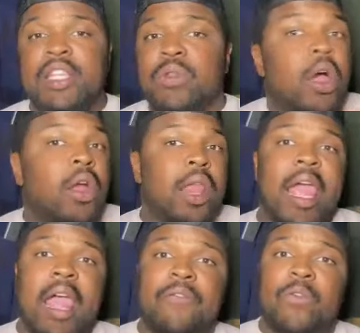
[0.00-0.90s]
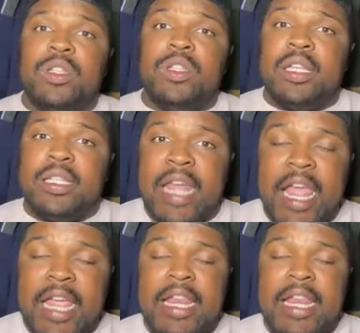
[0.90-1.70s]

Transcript: so that's all I have for today.